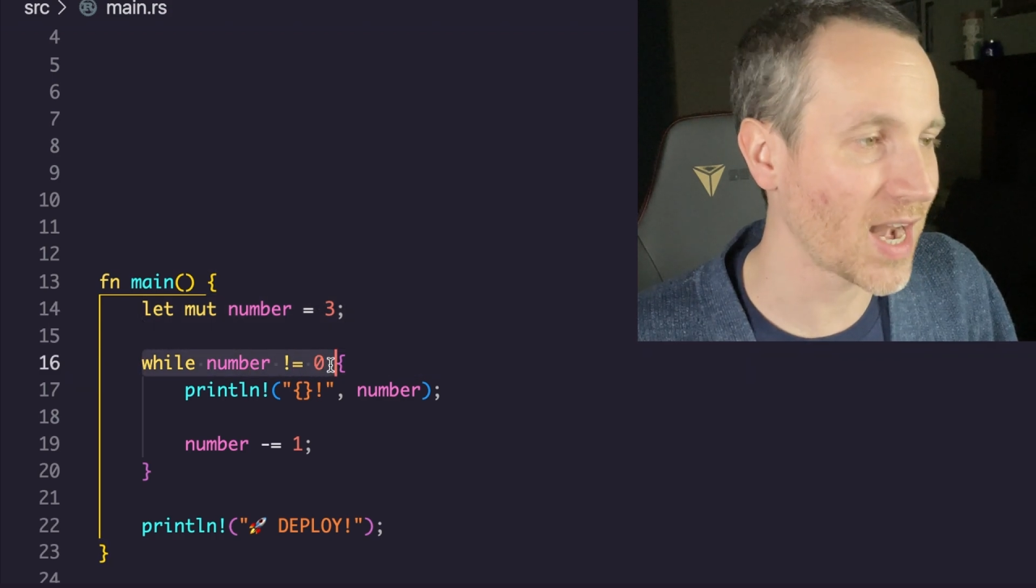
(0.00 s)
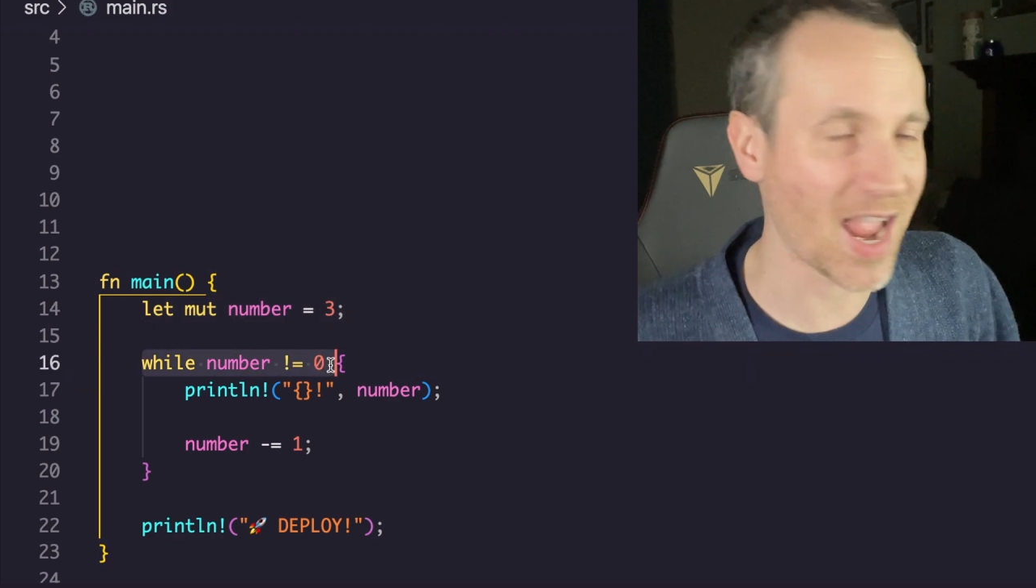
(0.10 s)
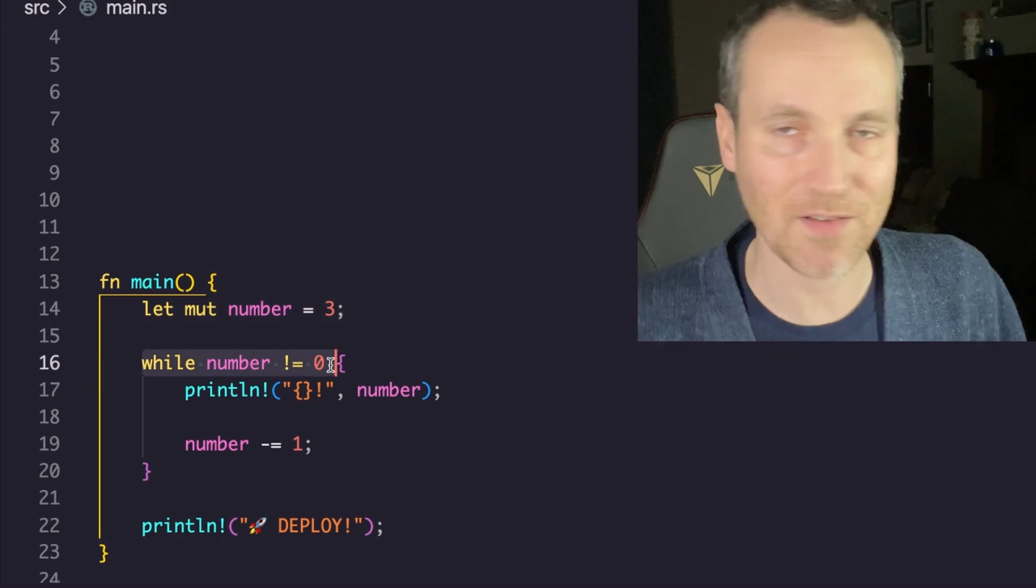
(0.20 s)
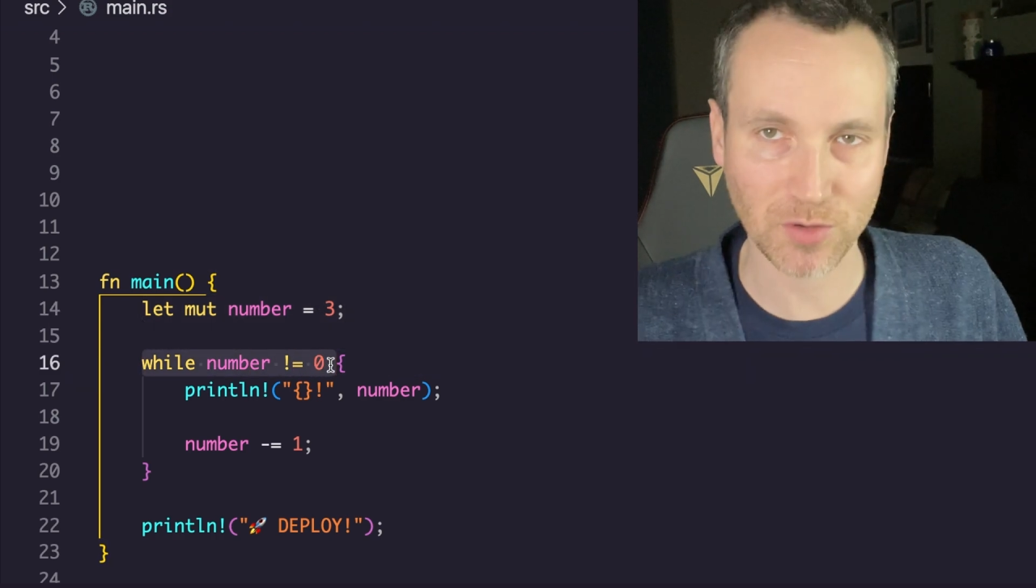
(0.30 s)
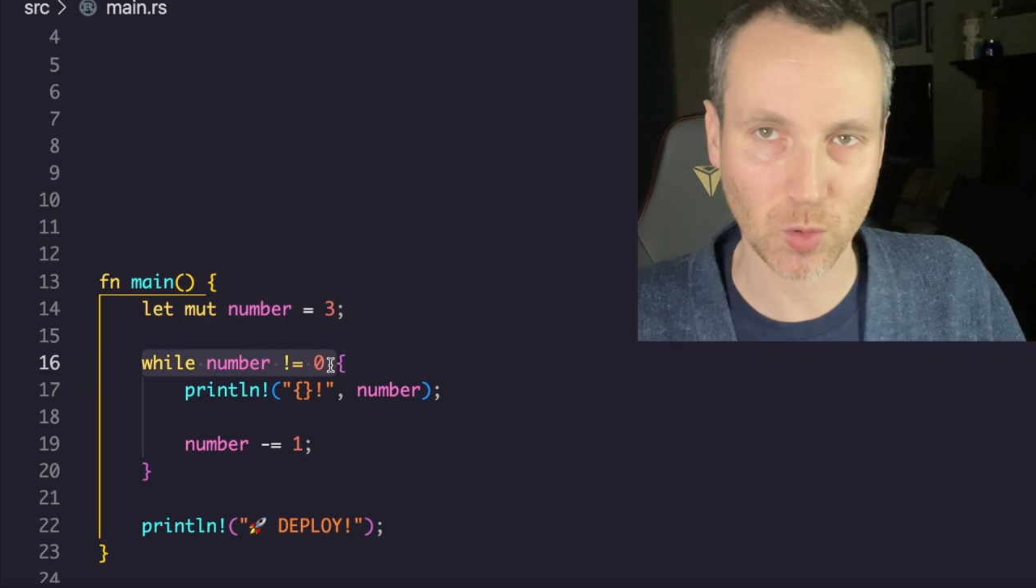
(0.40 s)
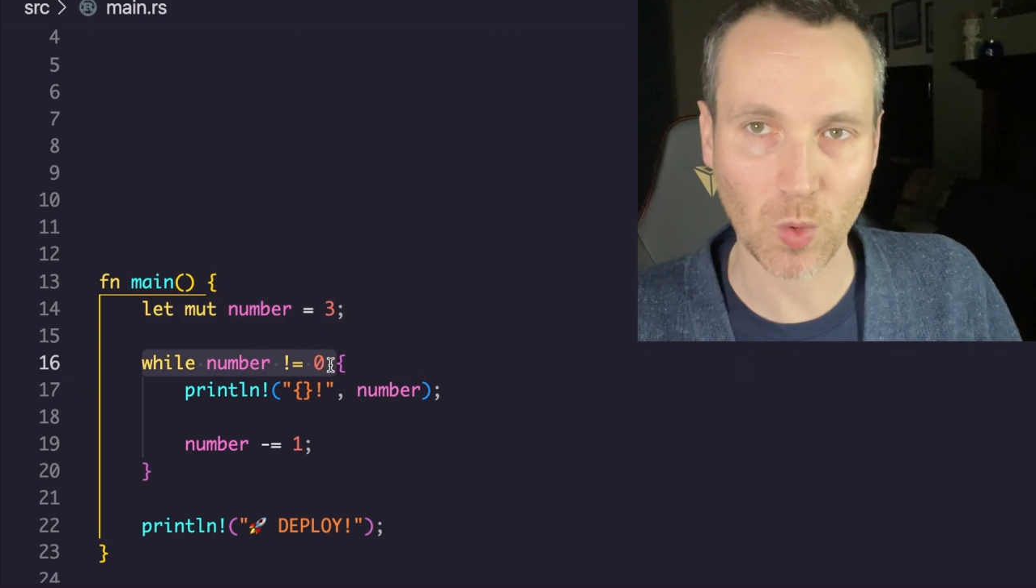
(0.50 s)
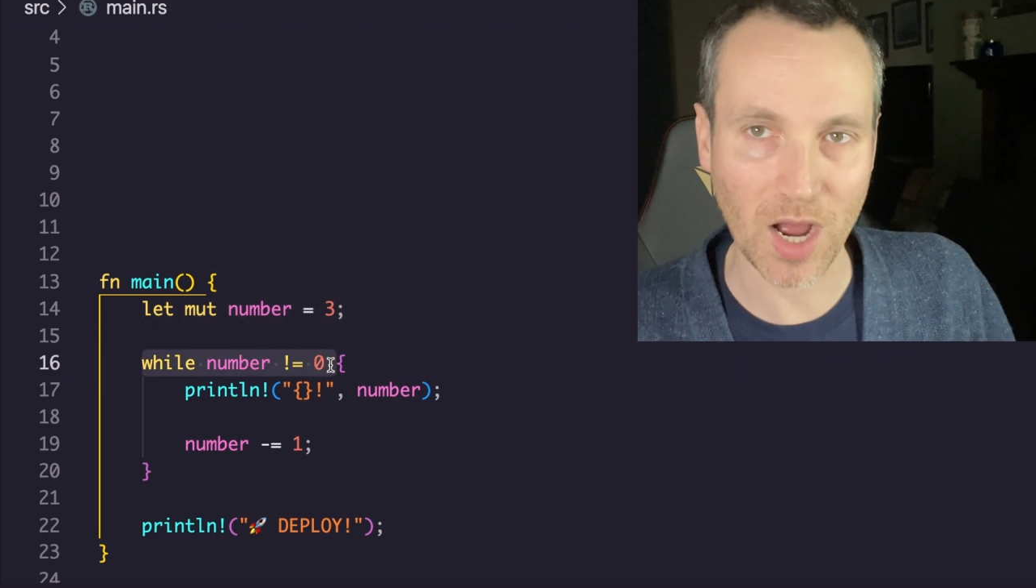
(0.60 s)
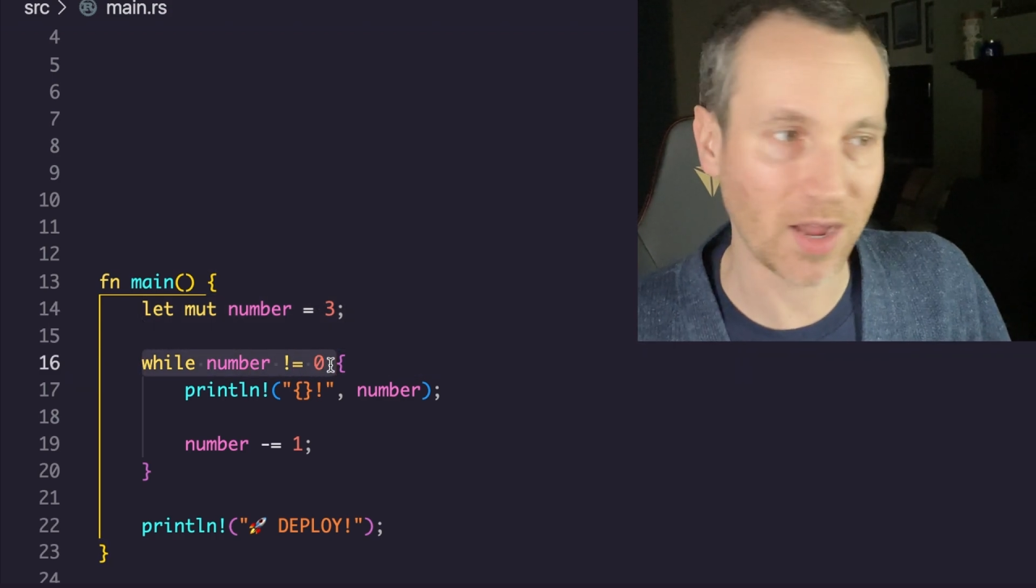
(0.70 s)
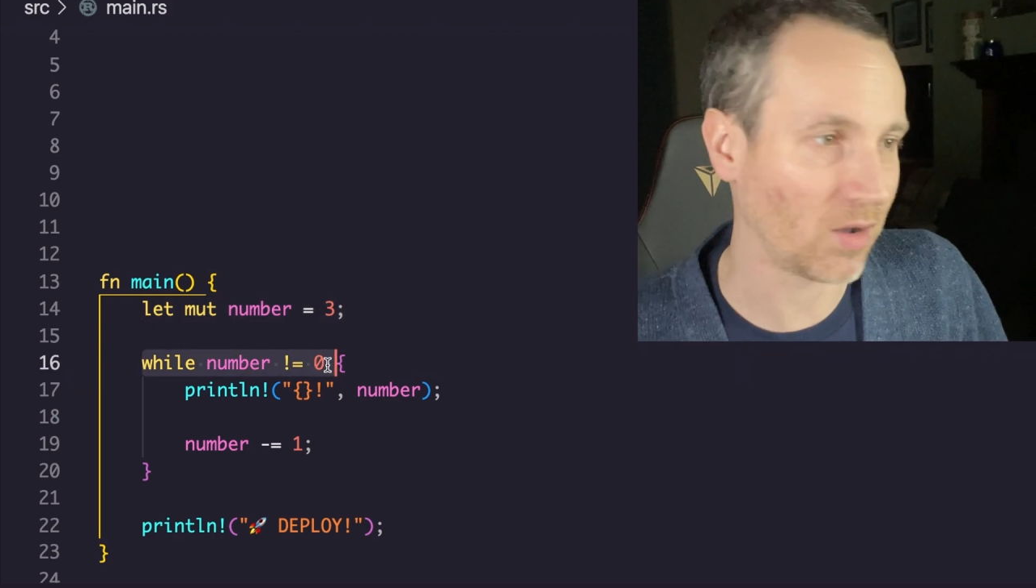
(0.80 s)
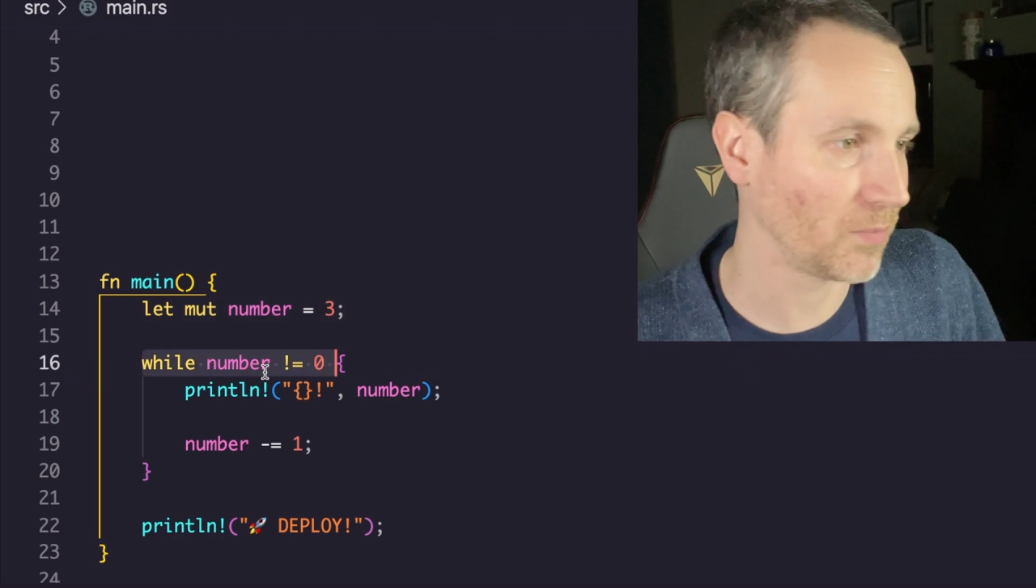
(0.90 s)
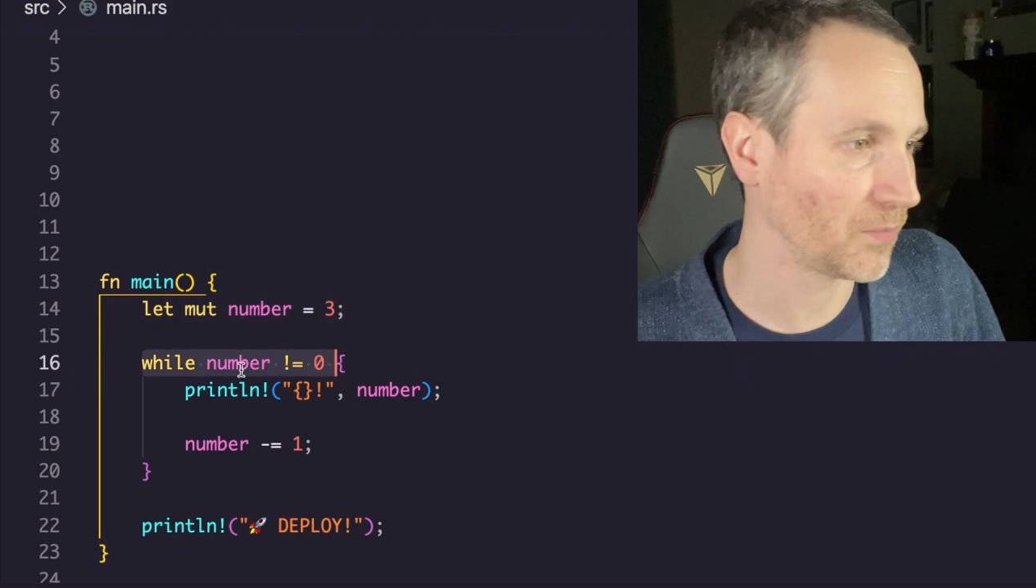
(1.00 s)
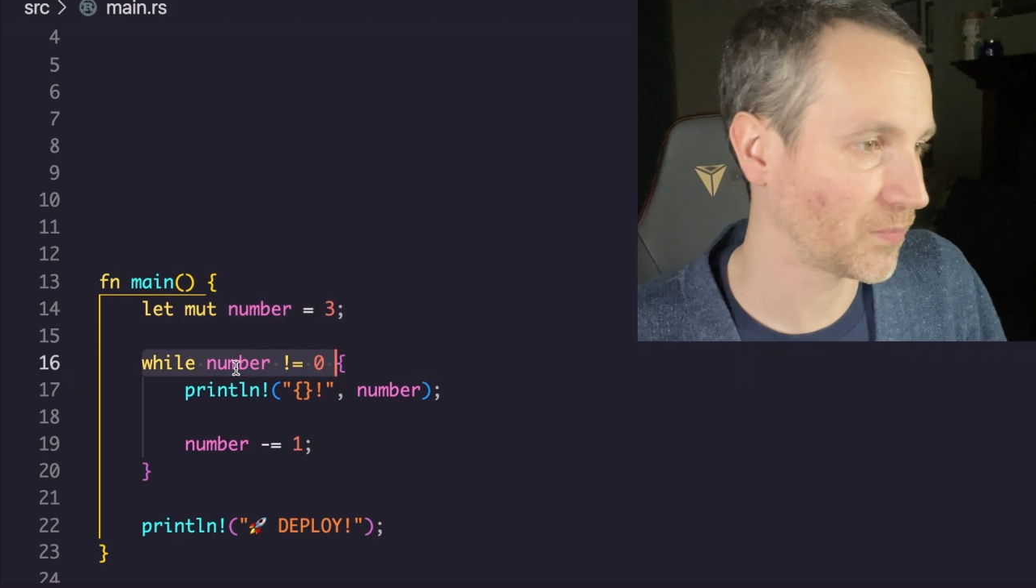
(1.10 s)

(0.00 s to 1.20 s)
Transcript: after while.